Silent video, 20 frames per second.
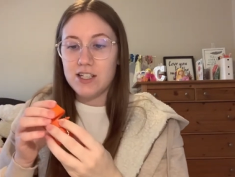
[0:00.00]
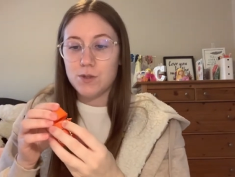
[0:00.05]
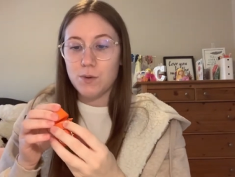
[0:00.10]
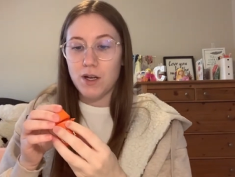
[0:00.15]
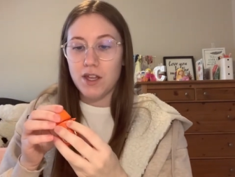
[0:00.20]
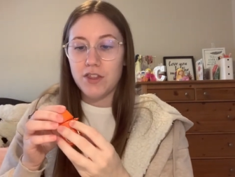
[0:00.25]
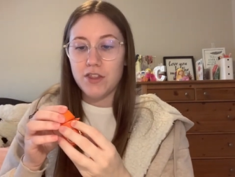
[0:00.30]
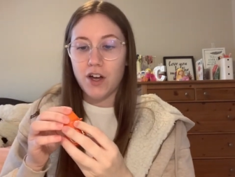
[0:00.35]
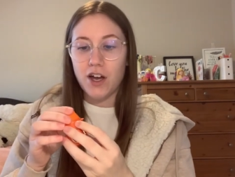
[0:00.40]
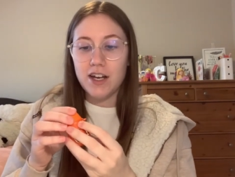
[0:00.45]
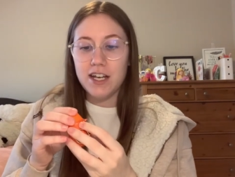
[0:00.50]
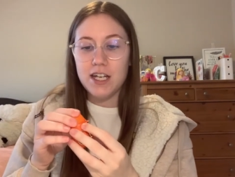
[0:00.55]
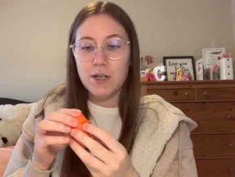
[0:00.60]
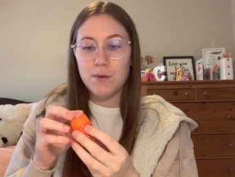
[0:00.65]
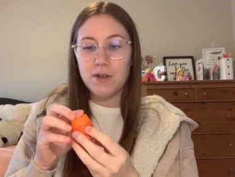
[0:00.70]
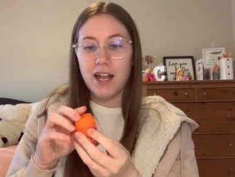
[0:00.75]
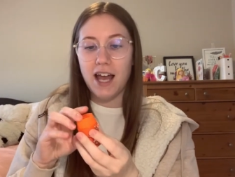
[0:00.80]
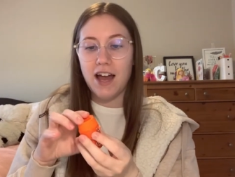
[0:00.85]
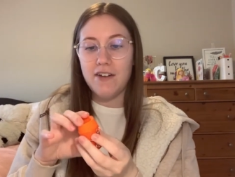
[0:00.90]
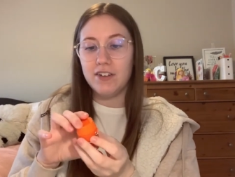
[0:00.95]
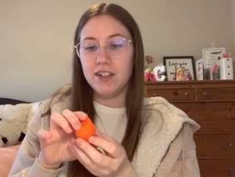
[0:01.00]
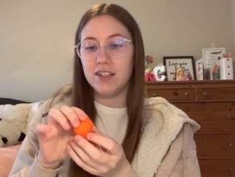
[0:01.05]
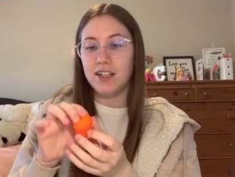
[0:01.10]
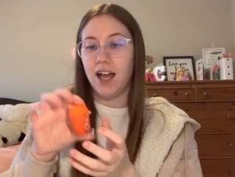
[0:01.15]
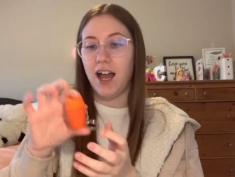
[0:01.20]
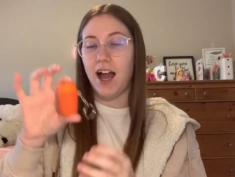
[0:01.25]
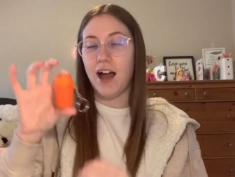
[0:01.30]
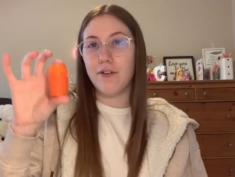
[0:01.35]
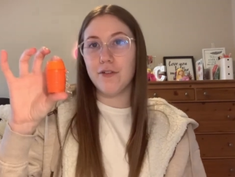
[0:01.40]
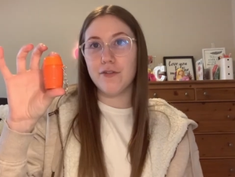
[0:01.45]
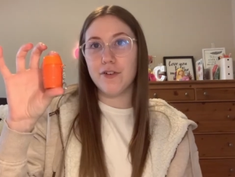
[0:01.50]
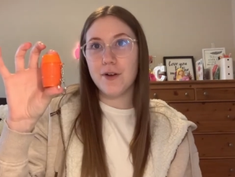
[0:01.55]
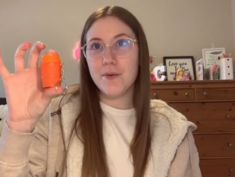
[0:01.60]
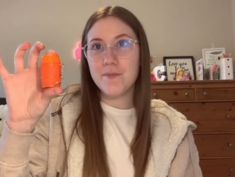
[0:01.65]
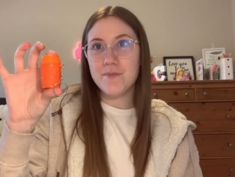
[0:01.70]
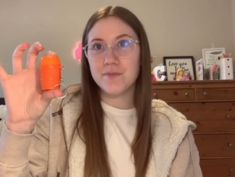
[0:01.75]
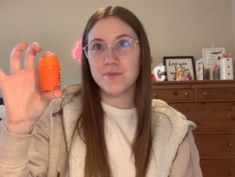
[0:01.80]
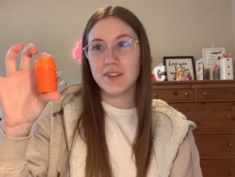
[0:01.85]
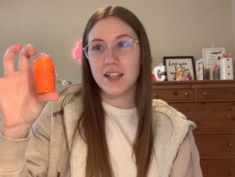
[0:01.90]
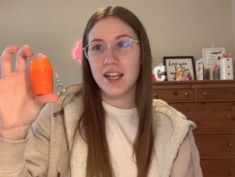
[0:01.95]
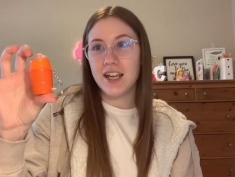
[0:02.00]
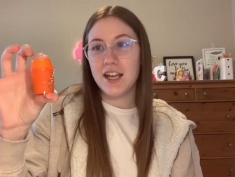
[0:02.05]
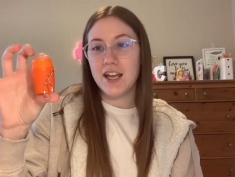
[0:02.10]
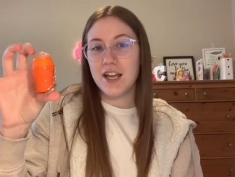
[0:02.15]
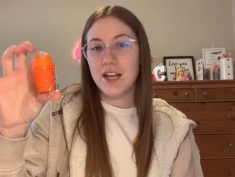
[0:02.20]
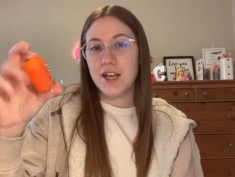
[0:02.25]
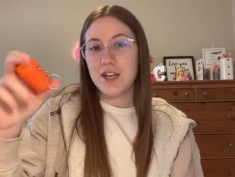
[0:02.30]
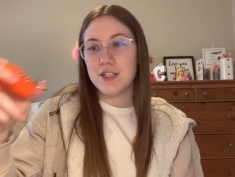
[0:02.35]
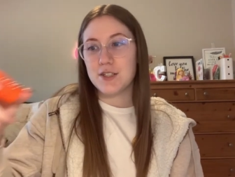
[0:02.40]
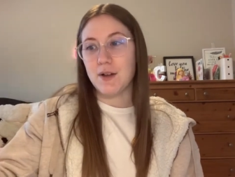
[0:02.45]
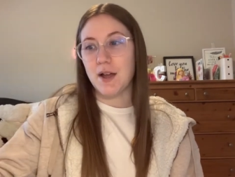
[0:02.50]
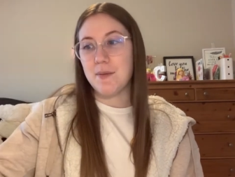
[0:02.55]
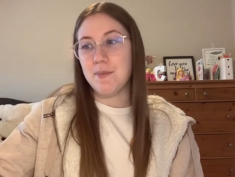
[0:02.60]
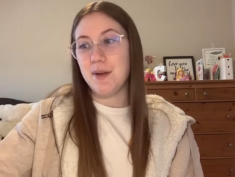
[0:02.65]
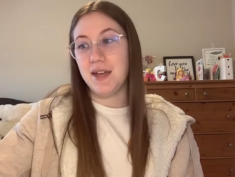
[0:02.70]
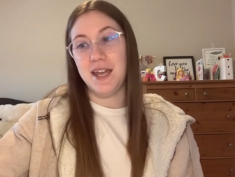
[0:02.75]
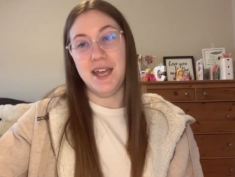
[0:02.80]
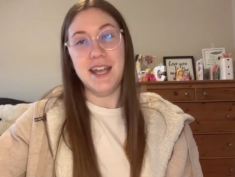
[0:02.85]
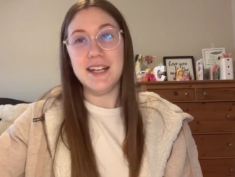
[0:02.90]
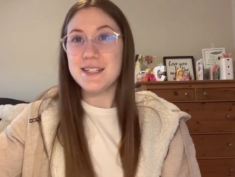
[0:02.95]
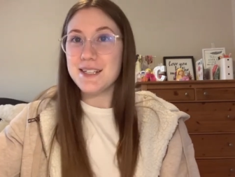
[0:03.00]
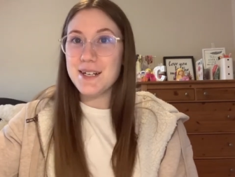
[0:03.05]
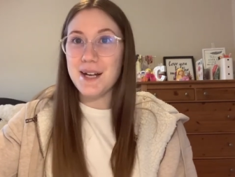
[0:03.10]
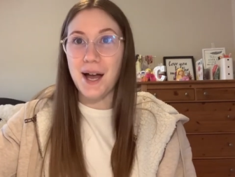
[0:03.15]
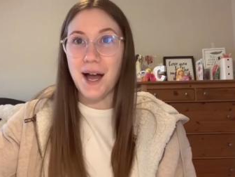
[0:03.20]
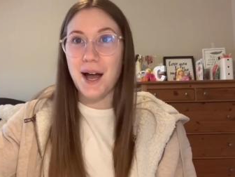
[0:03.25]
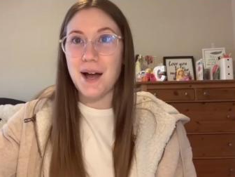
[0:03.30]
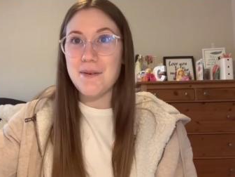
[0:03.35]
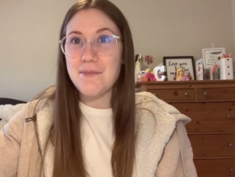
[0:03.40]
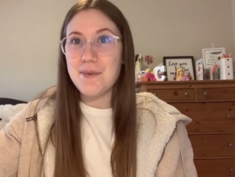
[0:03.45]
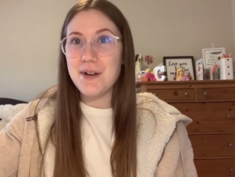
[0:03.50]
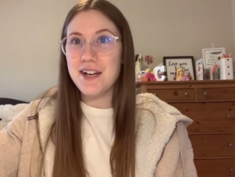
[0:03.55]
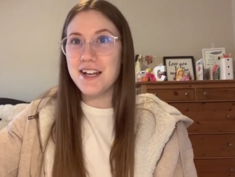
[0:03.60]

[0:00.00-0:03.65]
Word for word: So I thought he would have a laugh. So I picked it up.